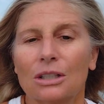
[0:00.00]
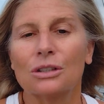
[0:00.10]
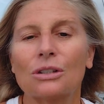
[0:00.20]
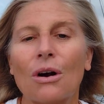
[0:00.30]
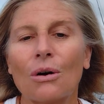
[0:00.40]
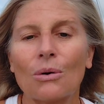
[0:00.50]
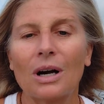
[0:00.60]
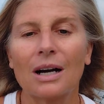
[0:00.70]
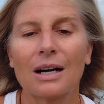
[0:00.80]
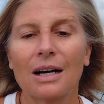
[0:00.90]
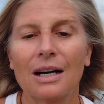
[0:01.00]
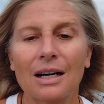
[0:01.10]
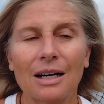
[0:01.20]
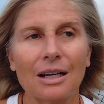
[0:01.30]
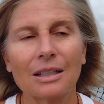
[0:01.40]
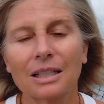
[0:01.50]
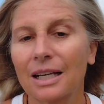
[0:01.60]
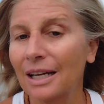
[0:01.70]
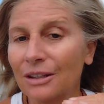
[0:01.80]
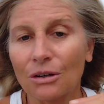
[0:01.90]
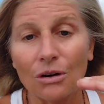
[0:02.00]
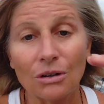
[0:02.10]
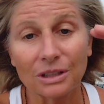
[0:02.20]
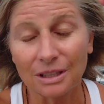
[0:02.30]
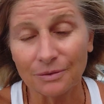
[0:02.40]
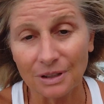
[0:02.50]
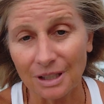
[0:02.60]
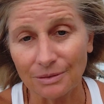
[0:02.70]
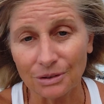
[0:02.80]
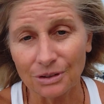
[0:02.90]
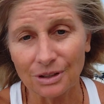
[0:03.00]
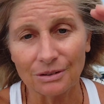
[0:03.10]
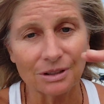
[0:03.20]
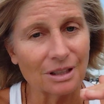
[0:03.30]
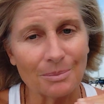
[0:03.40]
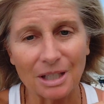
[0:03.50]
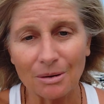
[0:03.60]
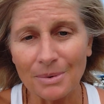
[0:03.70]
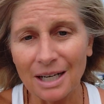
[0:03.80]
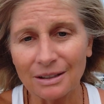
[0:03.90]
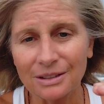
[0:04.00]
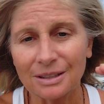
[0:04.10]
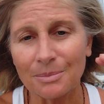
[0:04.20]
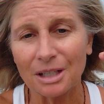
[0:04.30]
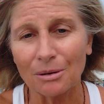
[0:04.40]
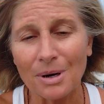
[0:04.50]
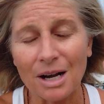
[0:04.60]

So, uh, and they're all at different levels. There's some that are mild, some that are